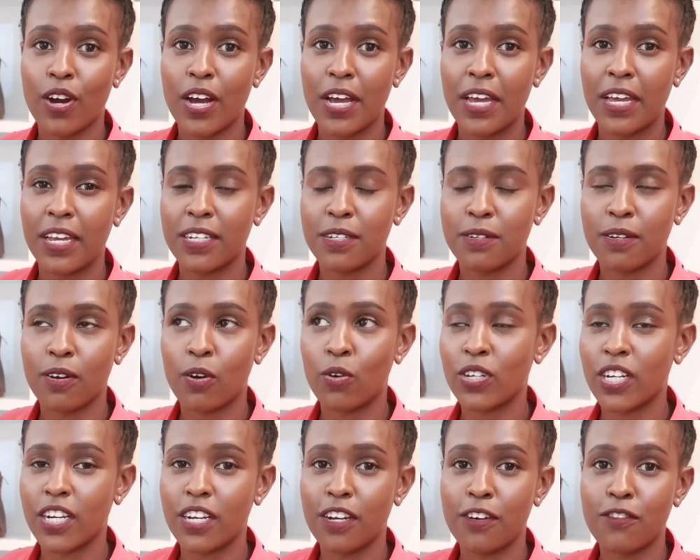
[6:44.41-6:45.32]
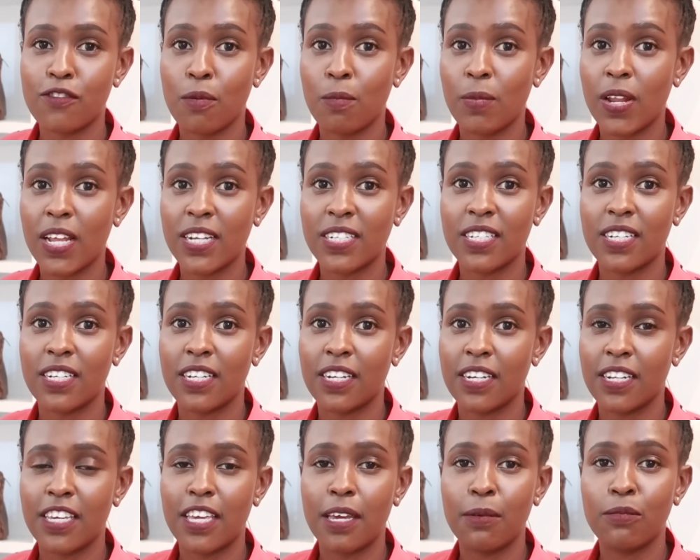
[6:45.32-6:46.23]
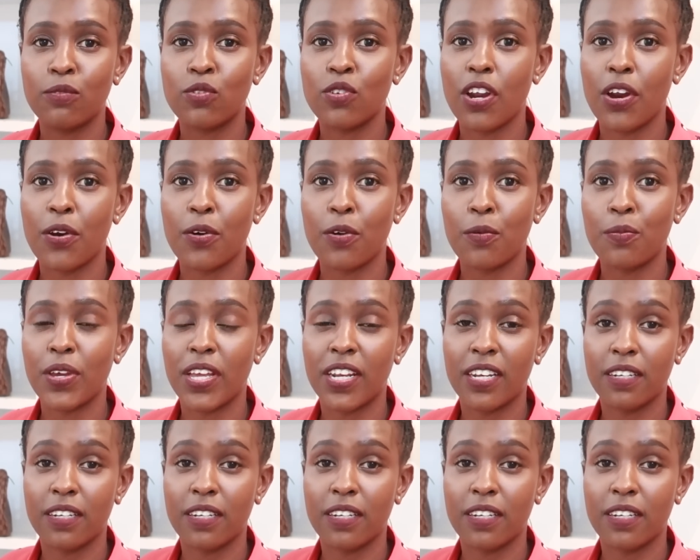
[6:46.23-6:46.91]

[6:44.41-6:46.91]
I had ordered it from London and it came to Nairobi,